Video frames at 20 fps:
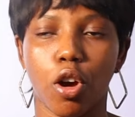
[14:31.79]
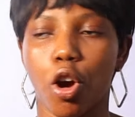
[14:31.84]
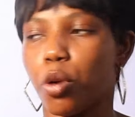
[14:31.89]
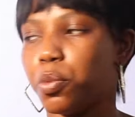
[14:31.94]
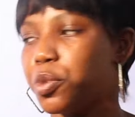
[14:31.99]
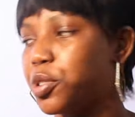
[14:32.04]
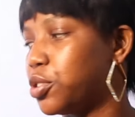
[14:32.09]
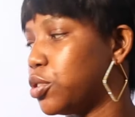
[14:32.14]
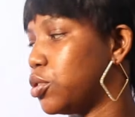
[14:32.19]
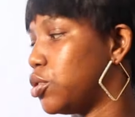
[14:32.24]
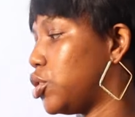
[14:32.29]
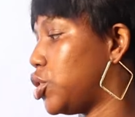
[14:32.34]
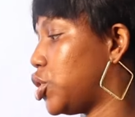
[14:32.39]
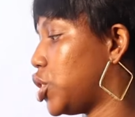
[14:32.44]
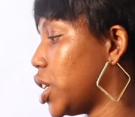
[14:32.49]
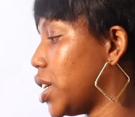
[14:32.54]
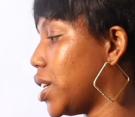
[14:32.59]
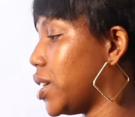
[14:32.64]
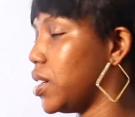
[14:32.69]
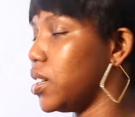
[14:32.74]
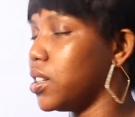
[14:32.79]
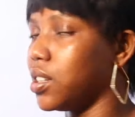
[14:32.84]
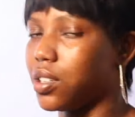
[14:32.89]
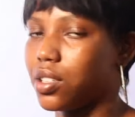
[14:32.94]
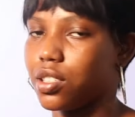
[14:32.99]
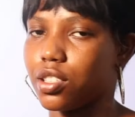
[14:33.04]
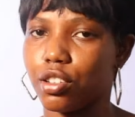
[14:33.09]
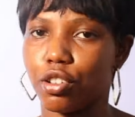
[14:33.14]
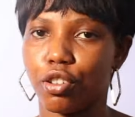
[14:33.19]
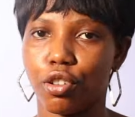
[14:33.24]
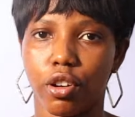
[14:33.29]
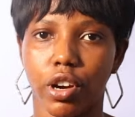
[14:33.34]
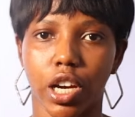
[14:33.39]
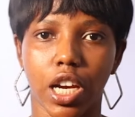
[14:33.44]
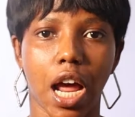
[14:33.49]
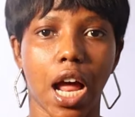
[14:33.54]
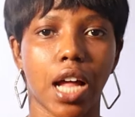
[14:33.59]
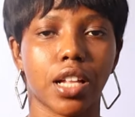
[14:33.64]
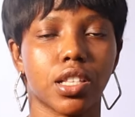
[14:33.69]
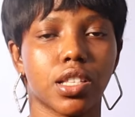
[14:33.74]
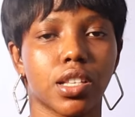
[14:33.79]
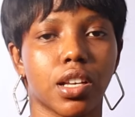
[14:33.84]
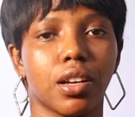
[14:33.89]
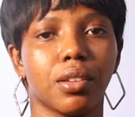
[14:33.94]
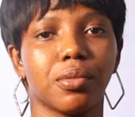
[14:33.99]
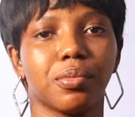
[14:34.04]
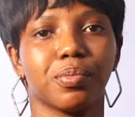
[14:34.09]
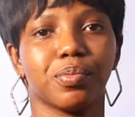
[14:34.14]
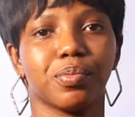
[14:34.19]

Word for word: Option D is the correct answer.